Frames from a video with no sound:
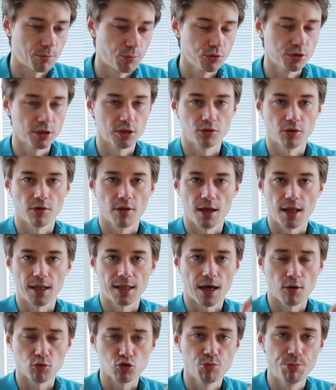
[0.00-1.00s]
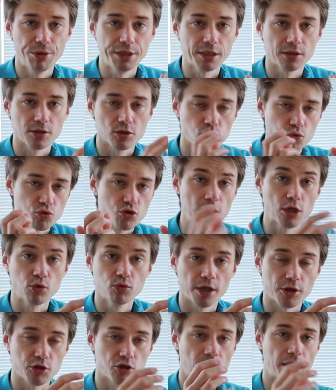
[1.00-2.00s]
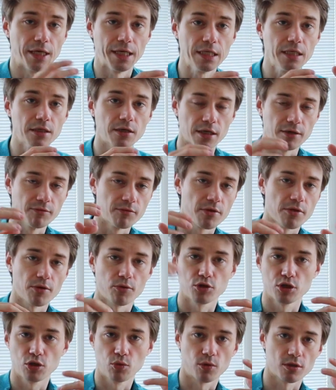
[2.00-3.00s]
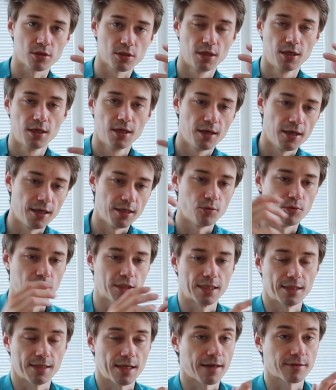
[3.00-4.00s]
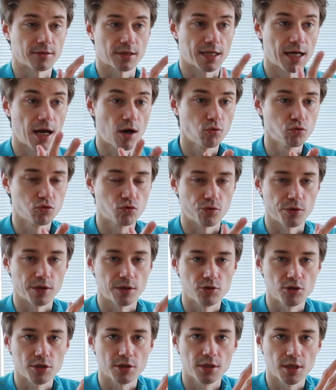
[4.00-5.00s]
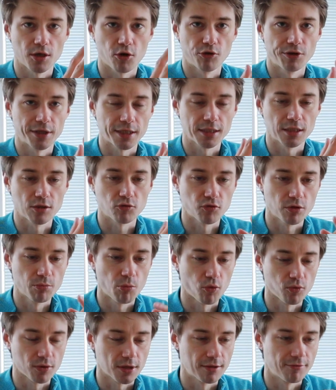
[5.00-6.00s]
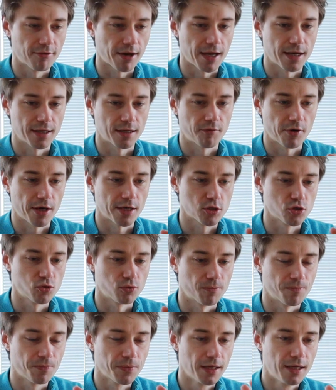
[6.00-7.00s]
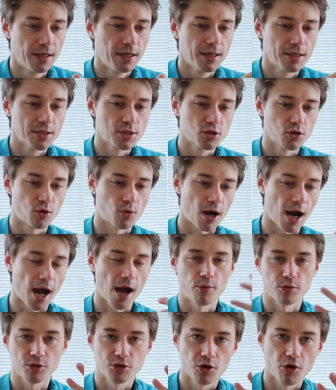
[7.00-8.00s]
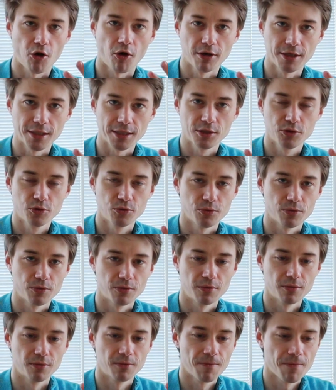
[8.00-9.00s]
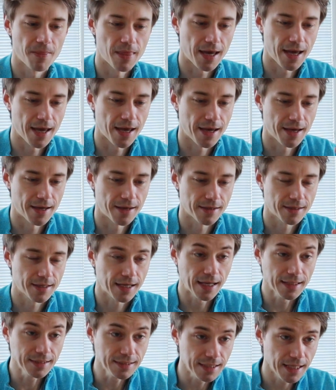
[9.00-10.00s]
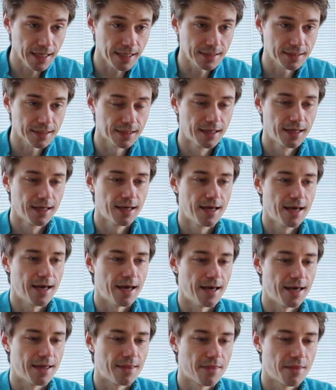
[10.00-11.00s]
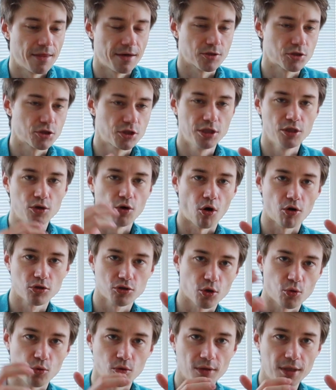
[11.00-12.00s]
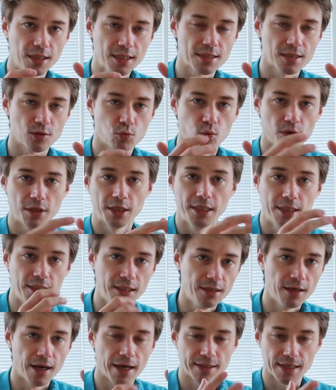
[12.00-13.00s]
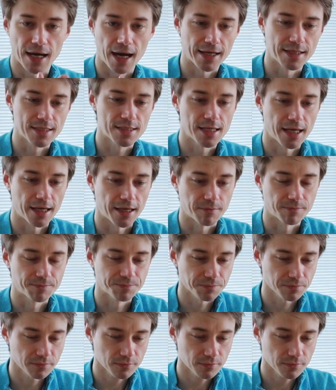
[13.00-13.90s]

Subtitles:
put it on a loudspeaker so she could actually hear, even though she was in another country, just connecting remotely via Zoom. So I was calling to a candidate, and she also could listen what he and I say,